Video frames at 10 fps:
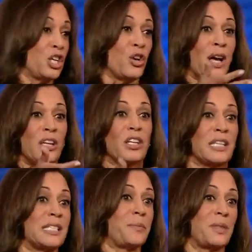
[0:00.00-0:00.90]
you know, I
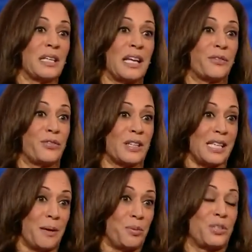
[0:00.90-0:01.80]
look at something like, for
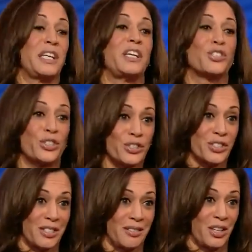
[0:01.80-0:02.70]
example,
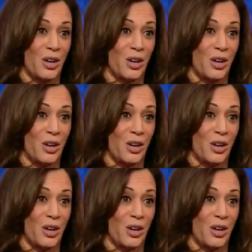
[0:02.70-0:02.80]
teachers.